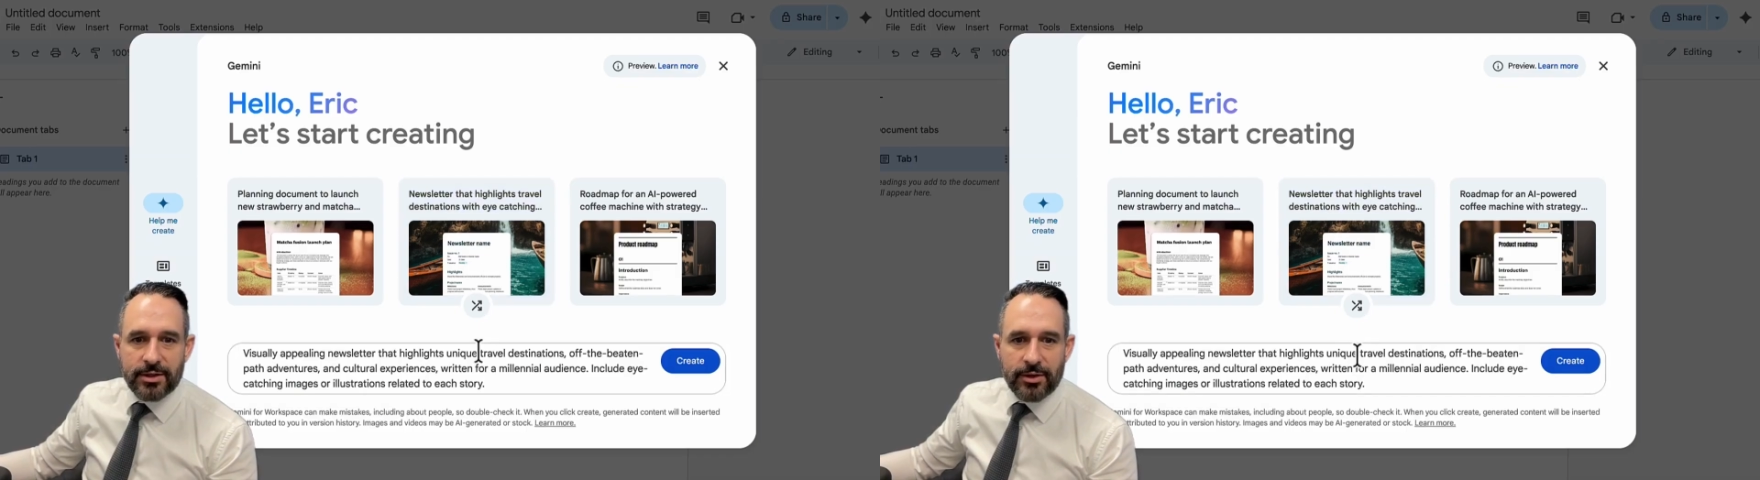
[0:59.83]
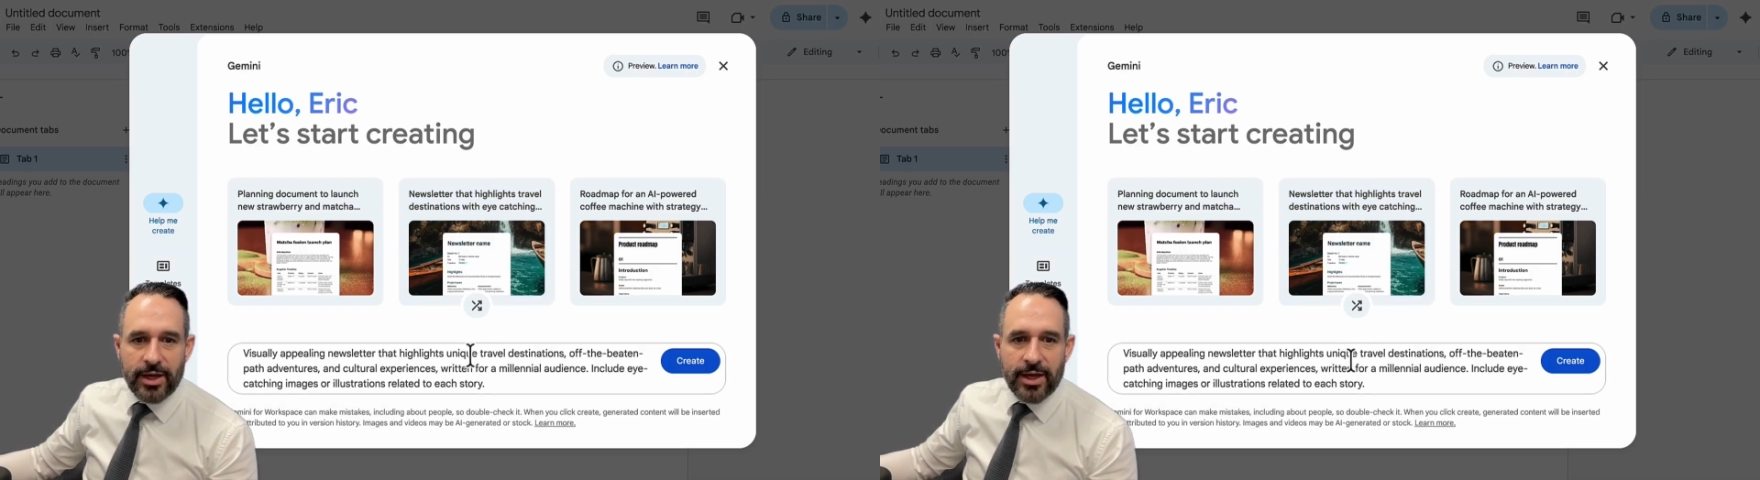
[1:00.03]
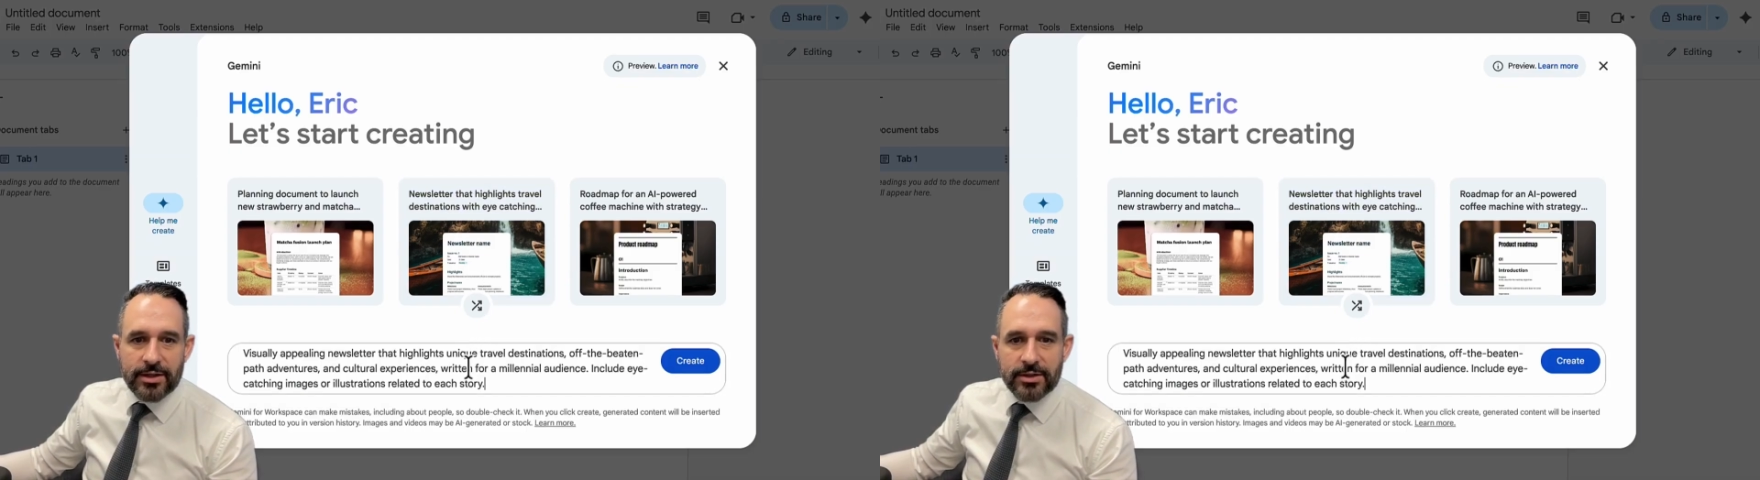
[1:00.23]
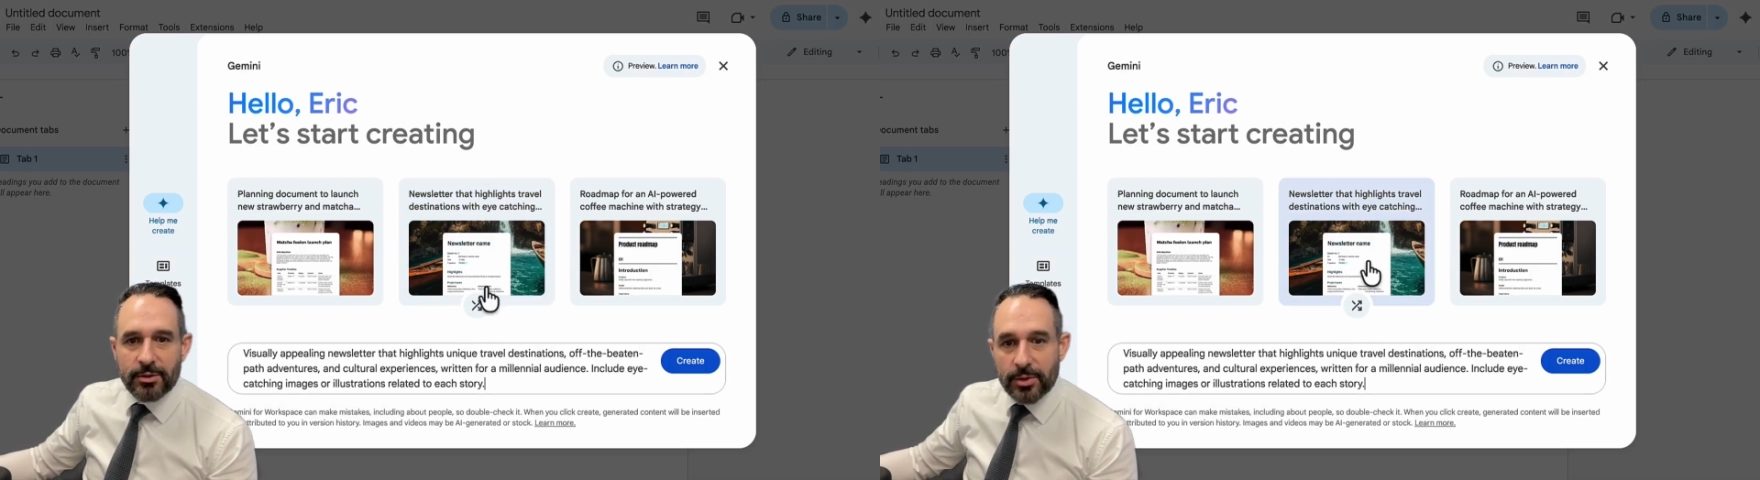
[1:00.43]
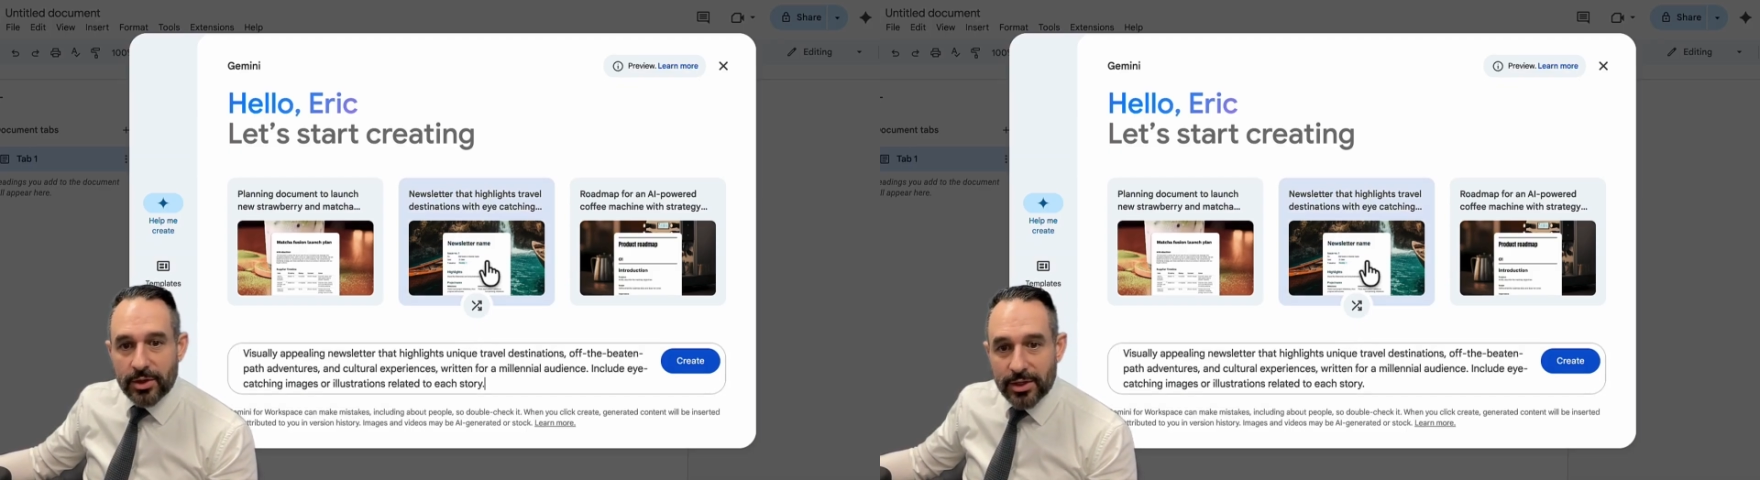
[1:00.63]
it'll actually,
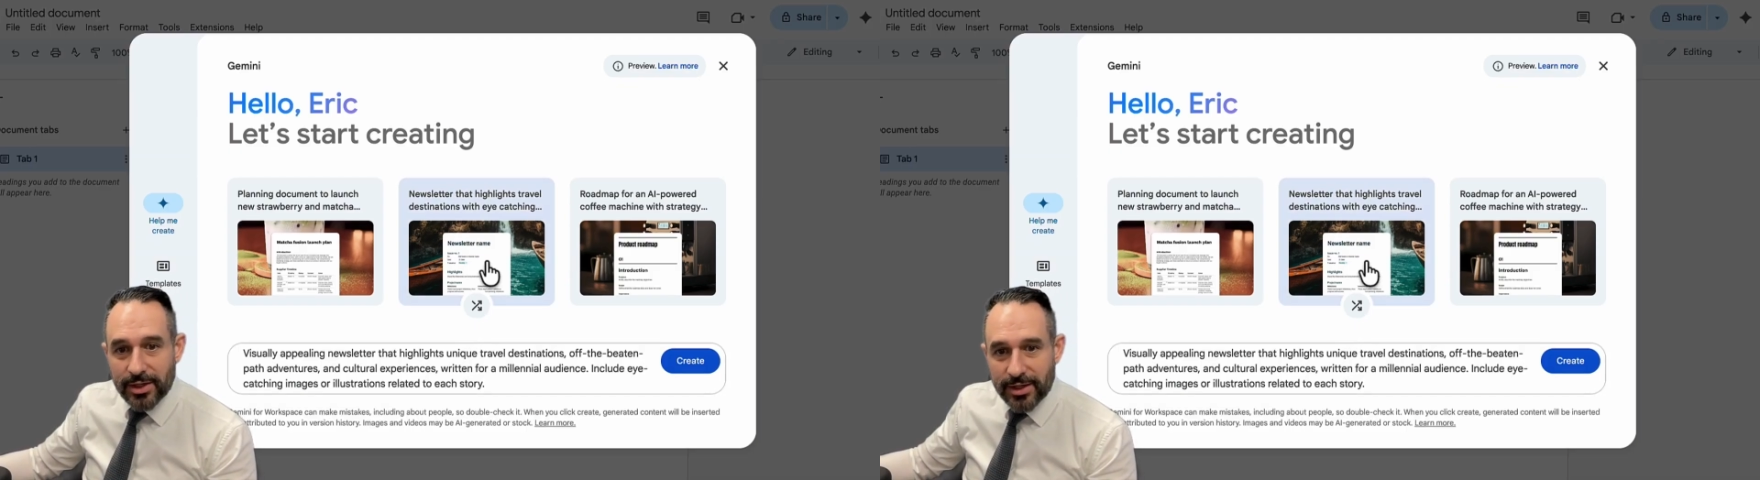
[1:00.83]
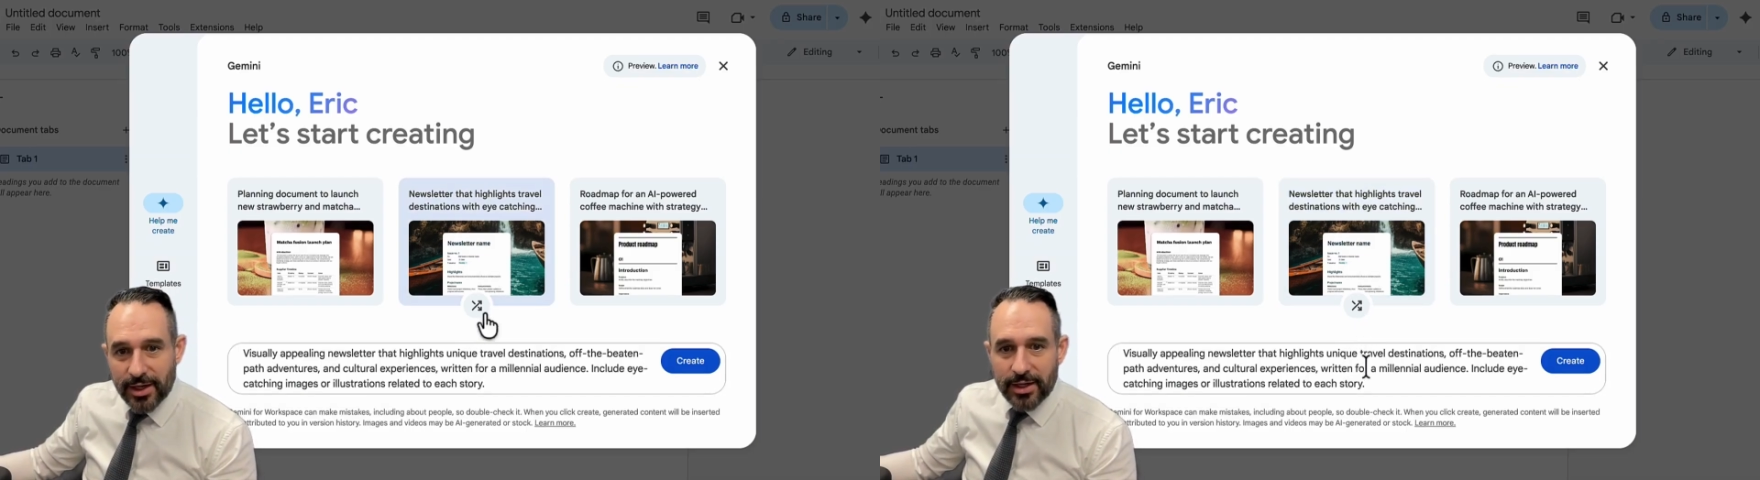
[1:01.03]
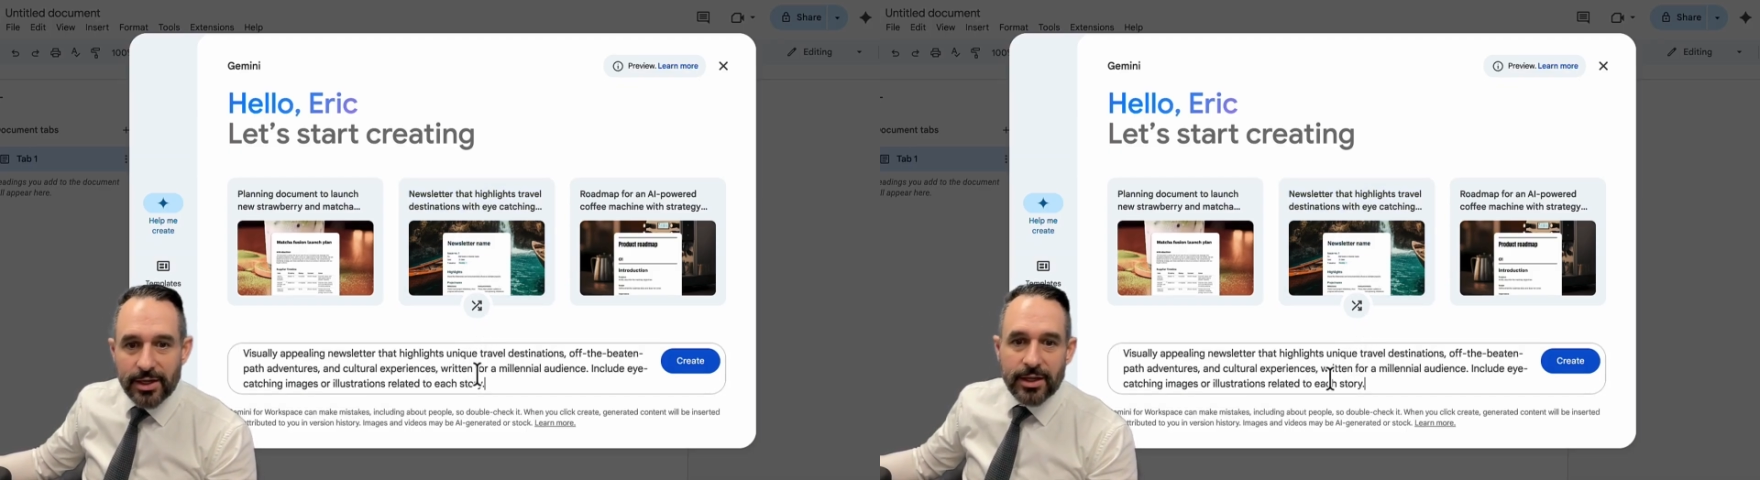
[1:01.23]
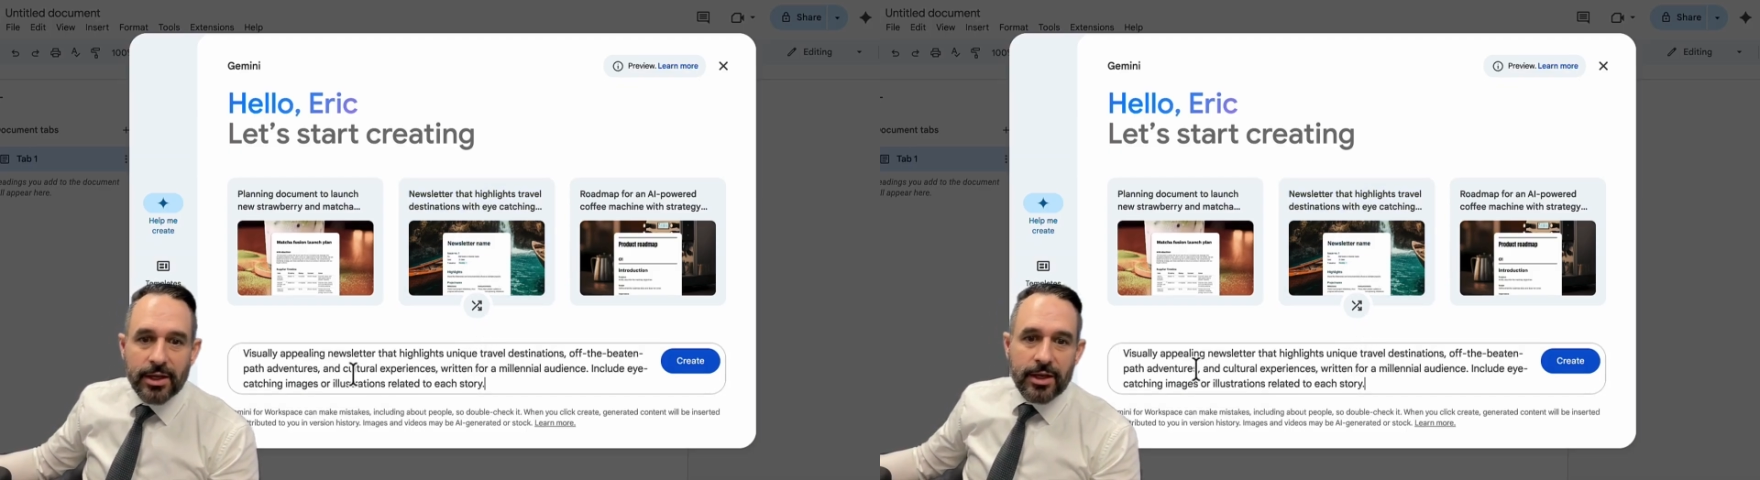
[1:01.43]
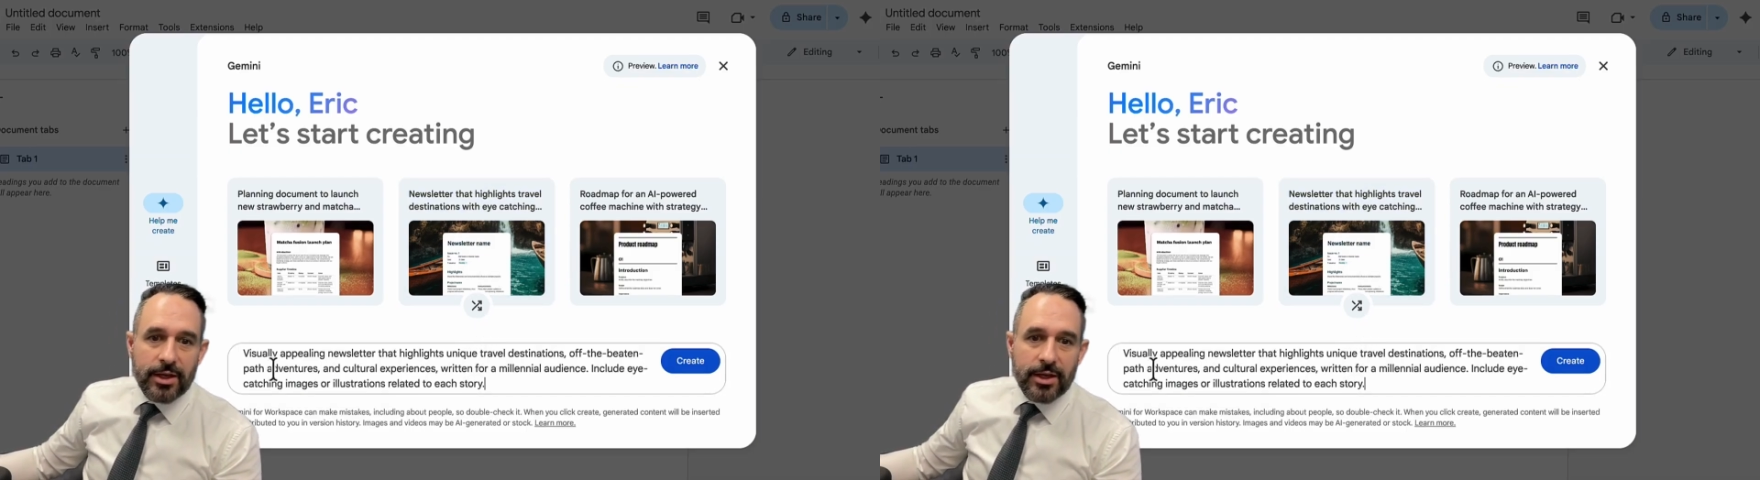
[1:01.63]
when you click on it,